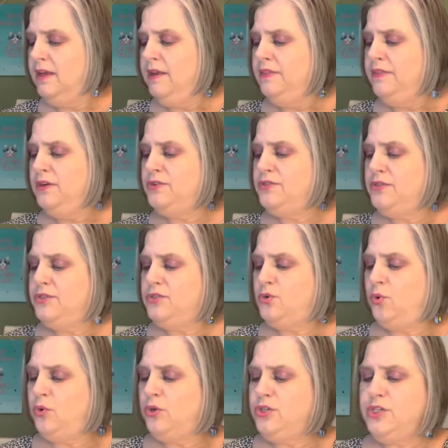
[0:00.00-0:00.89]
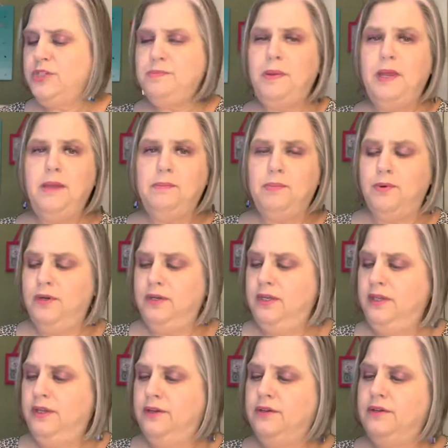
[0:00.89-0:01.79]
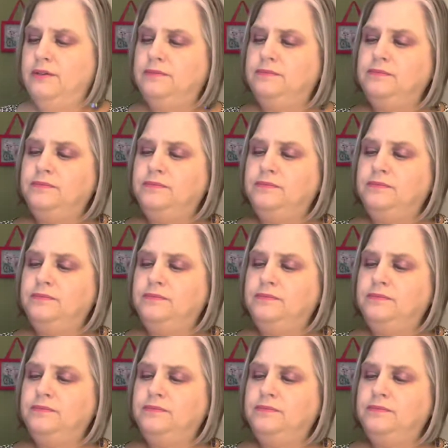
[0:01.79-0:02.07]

There's this gorgeous paper in here